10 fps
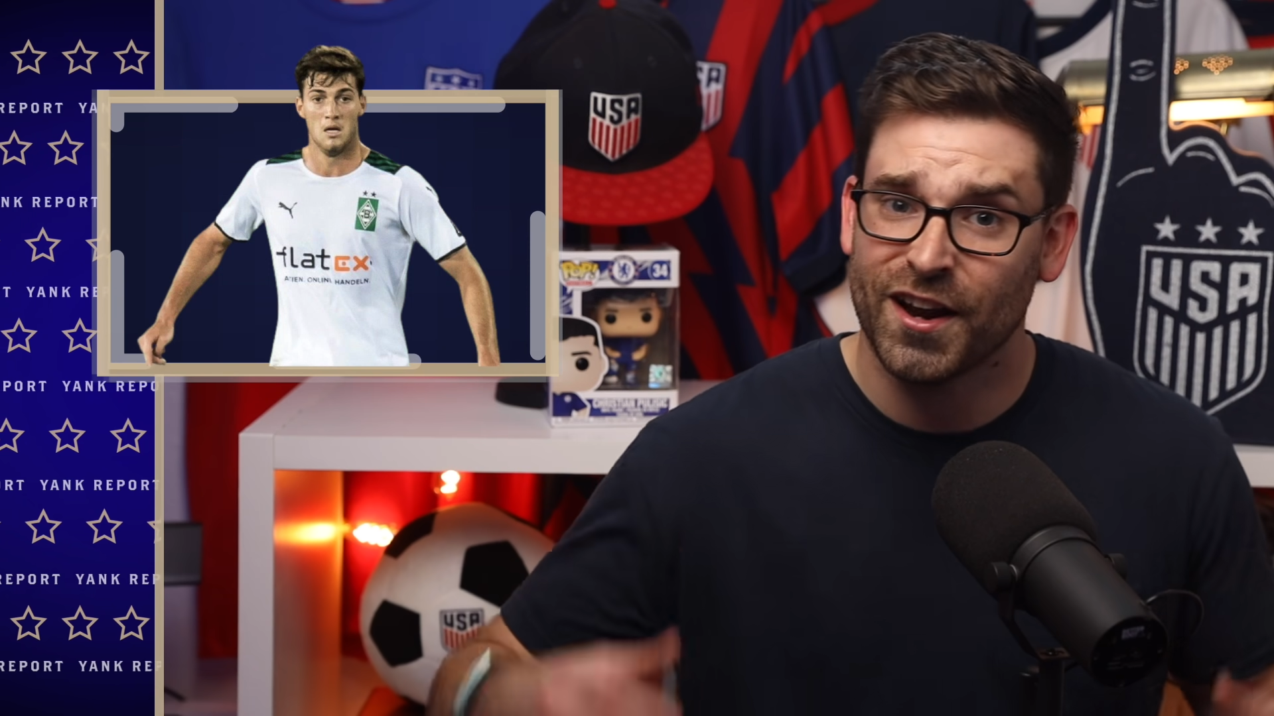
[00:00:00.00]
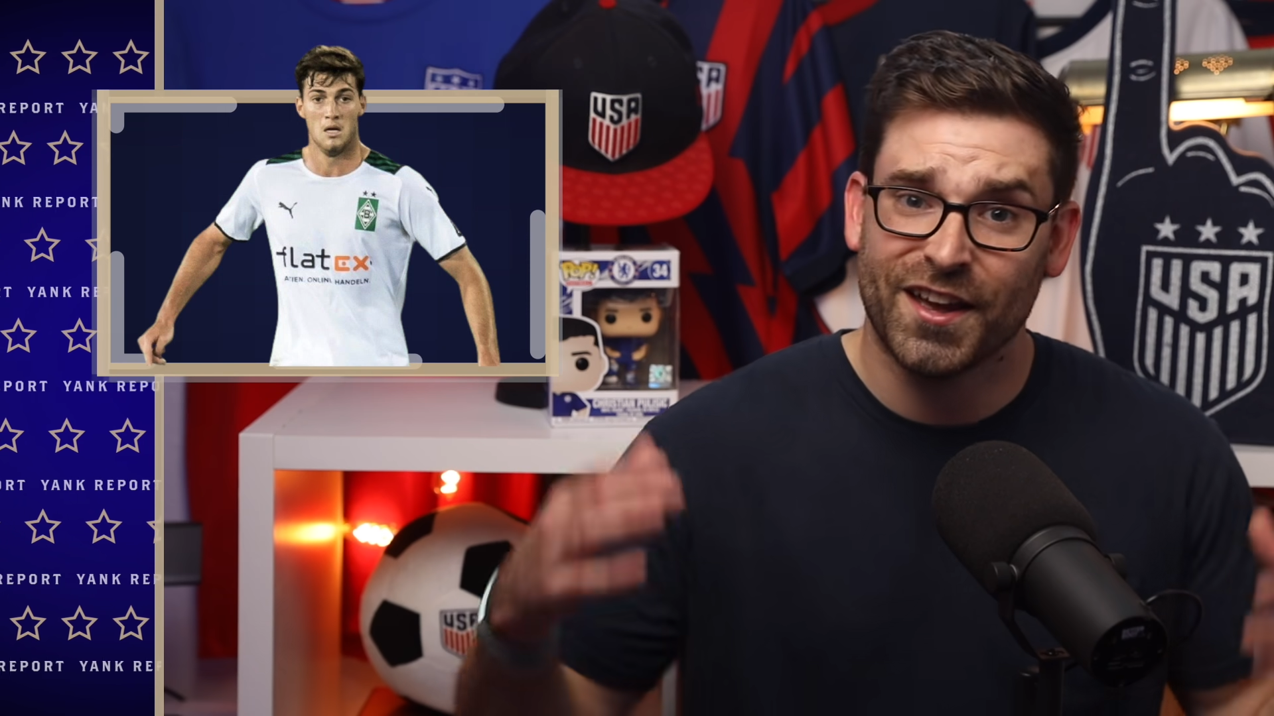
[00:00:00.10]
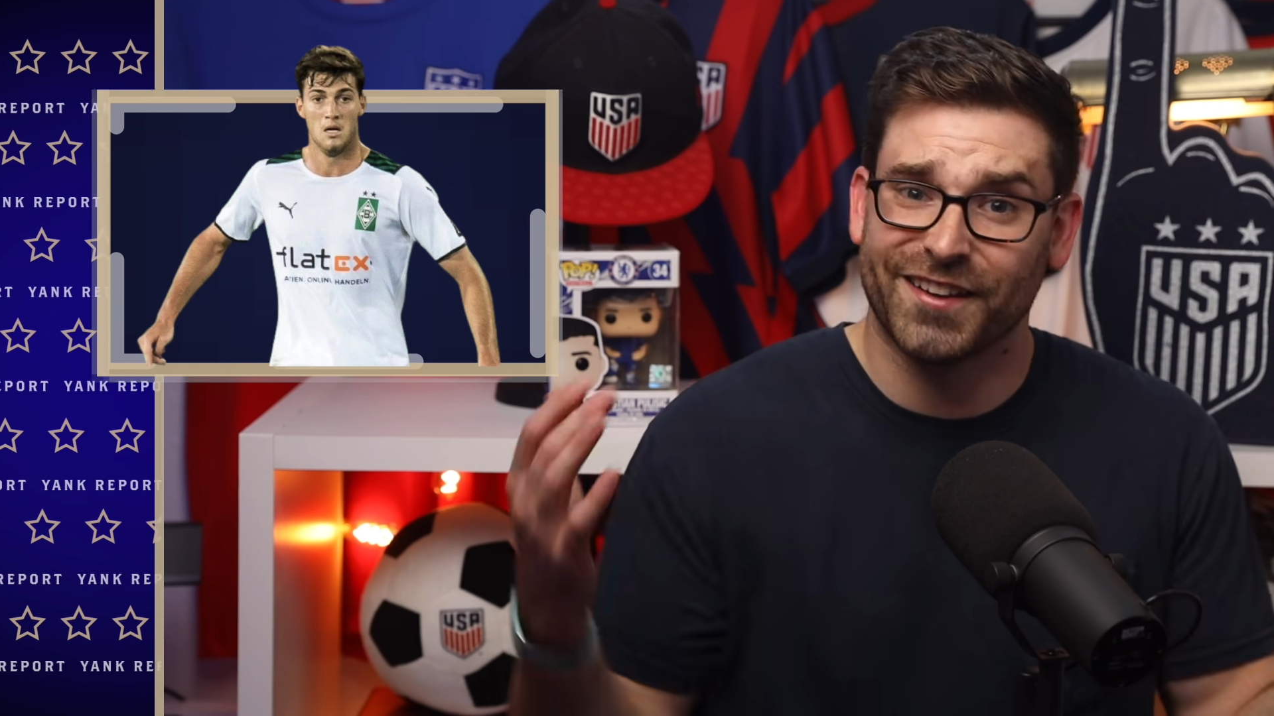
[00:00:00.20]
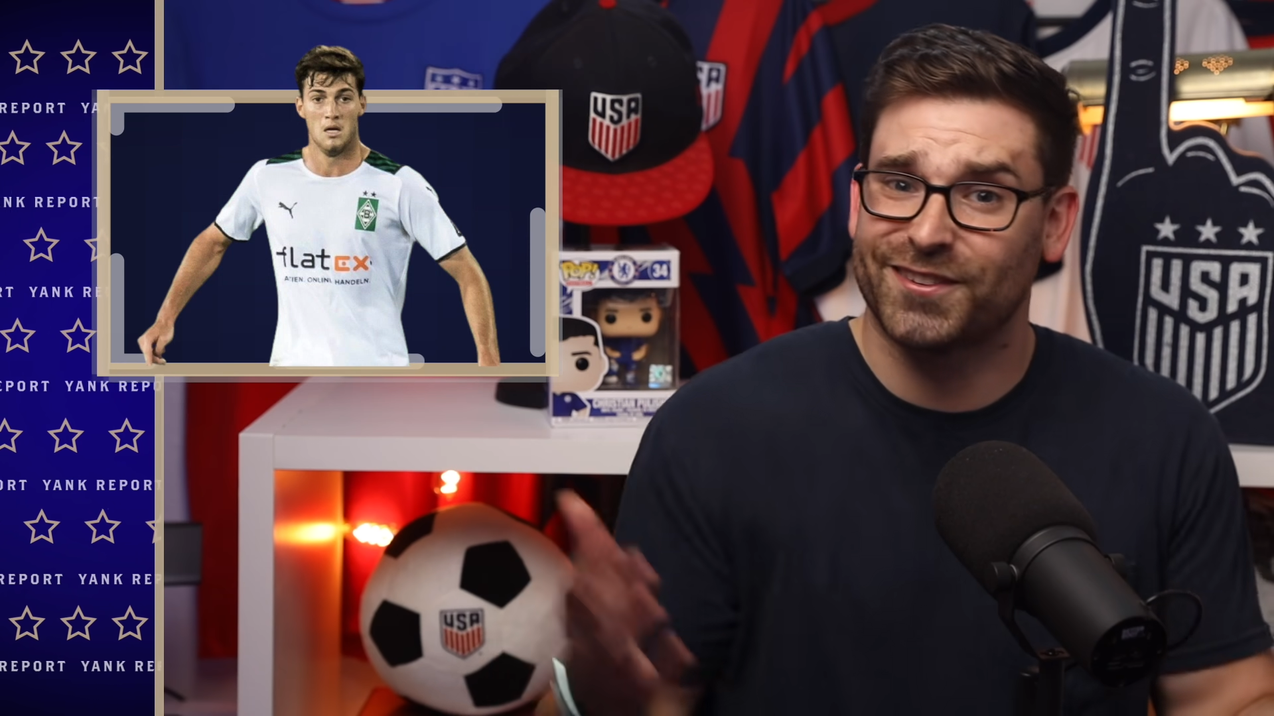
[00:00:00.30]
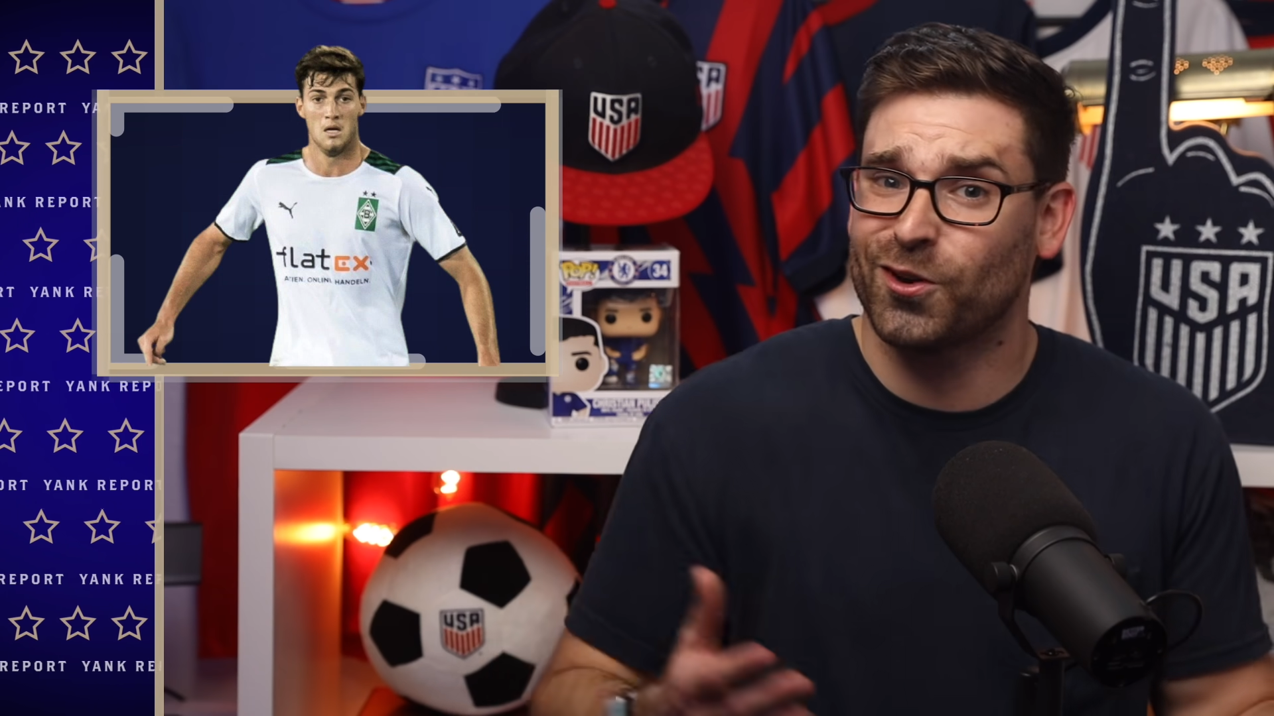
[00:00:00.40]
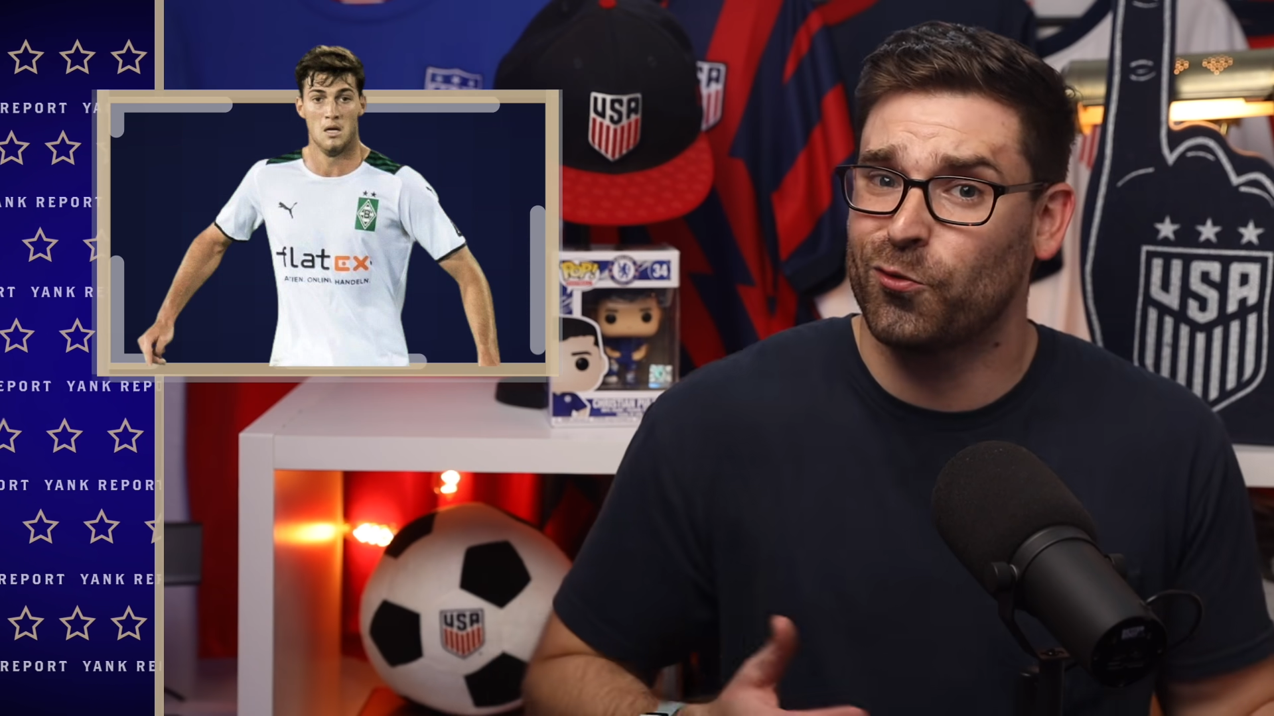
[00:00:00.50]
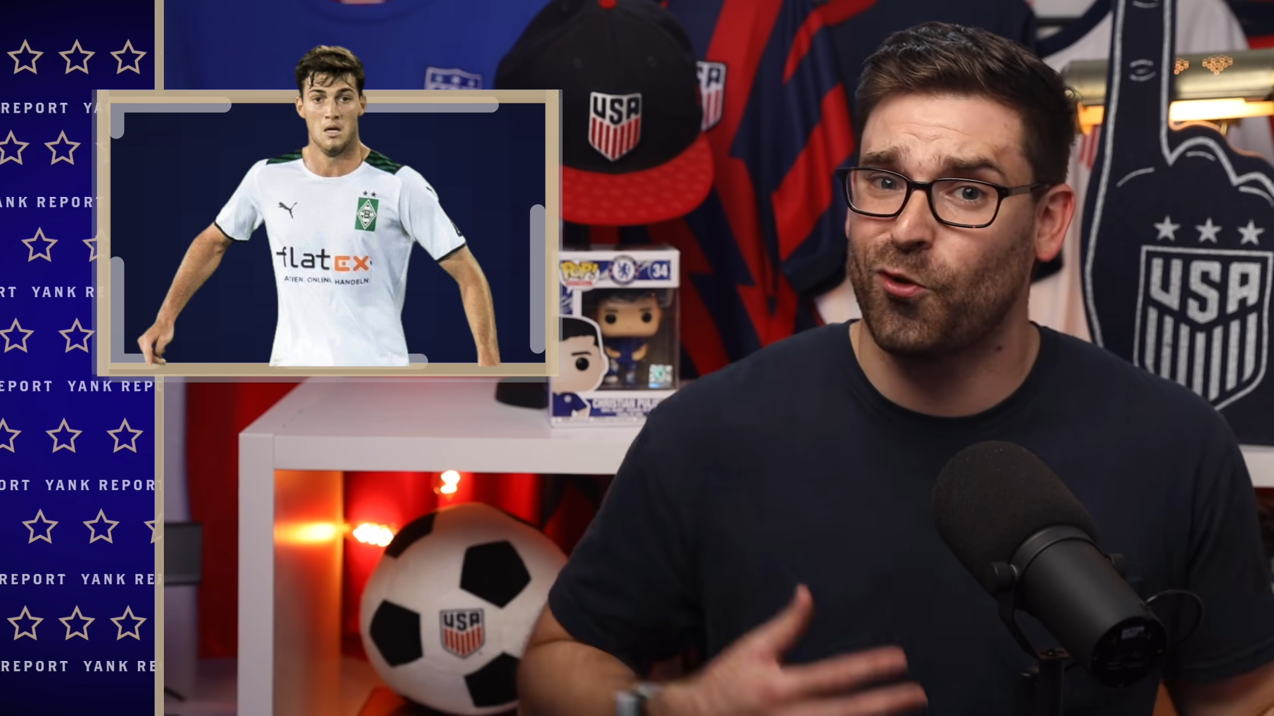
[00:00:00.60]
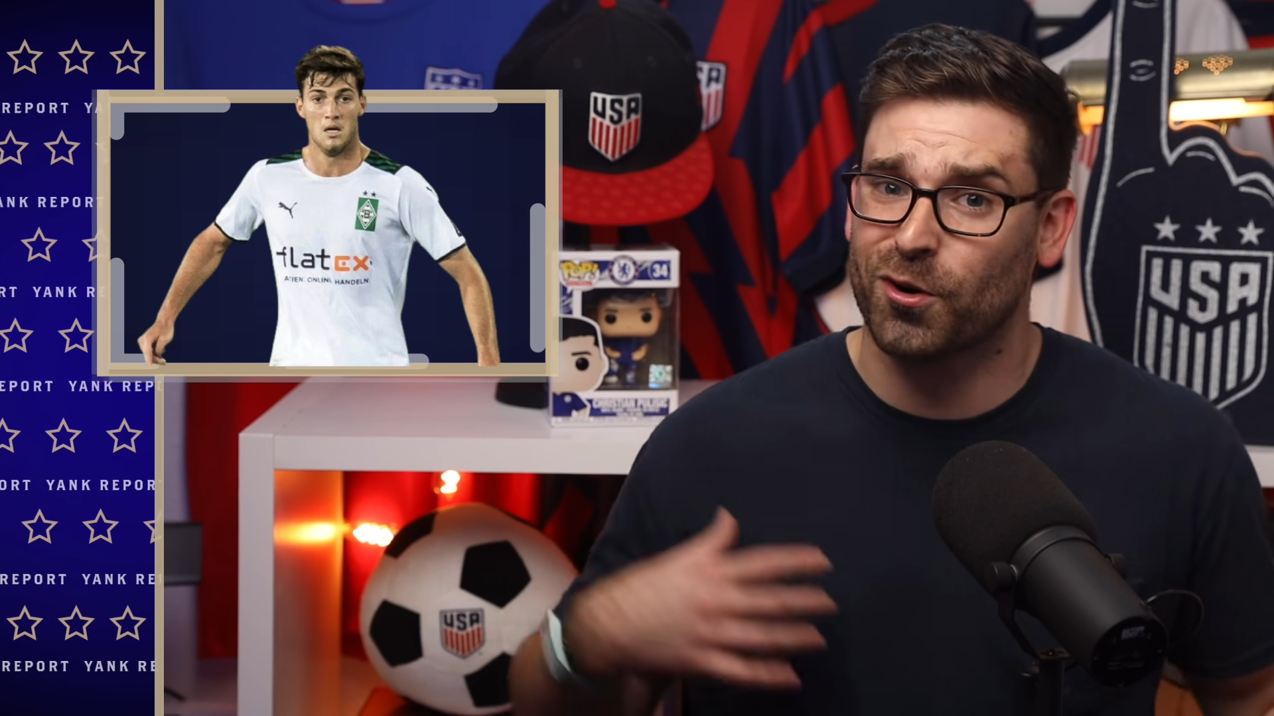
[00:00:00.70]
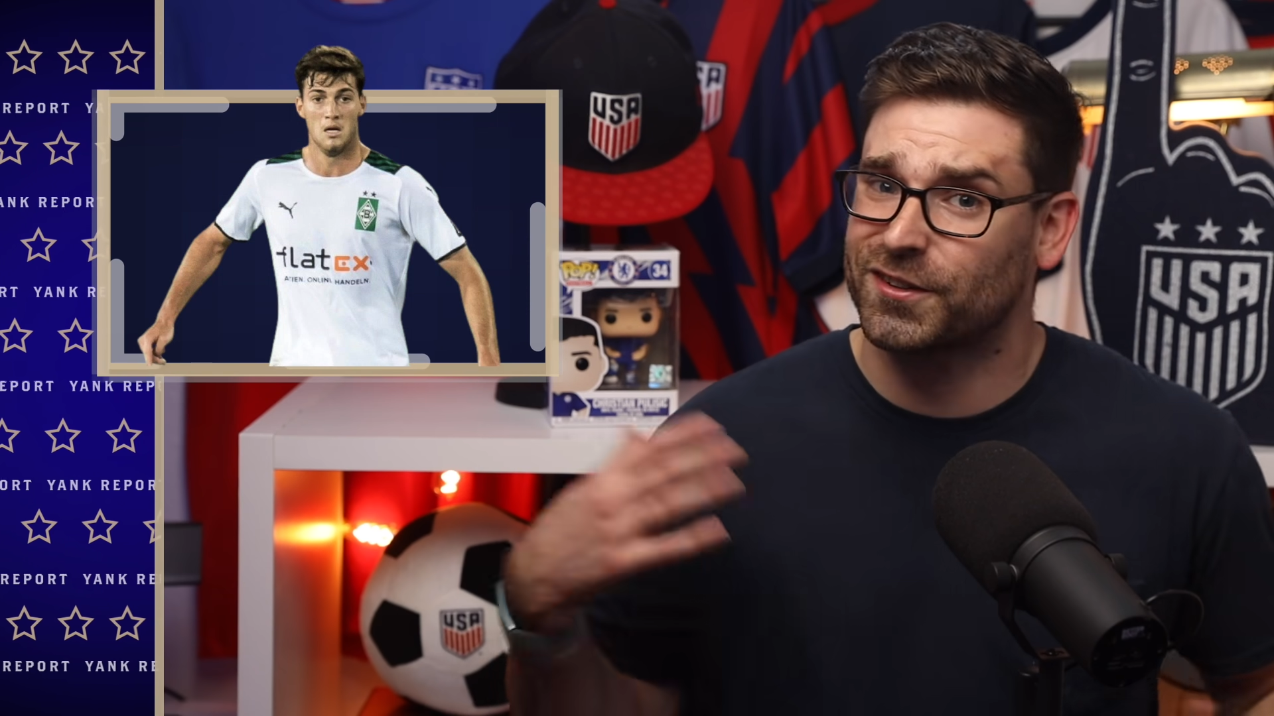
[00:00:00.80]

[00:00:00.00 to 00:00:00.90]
and so far